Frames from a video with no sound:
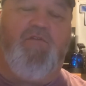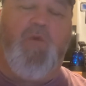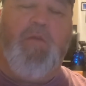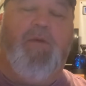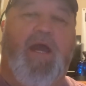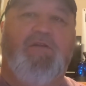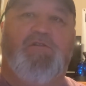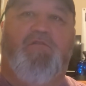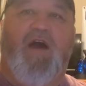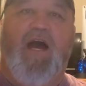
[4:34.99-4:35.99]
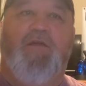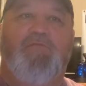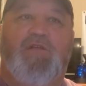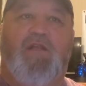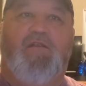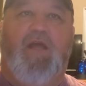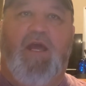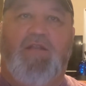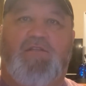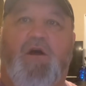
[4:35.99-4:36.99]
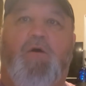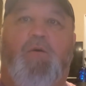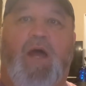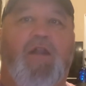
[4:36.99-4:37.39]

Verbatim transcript: three pages of items that had sold,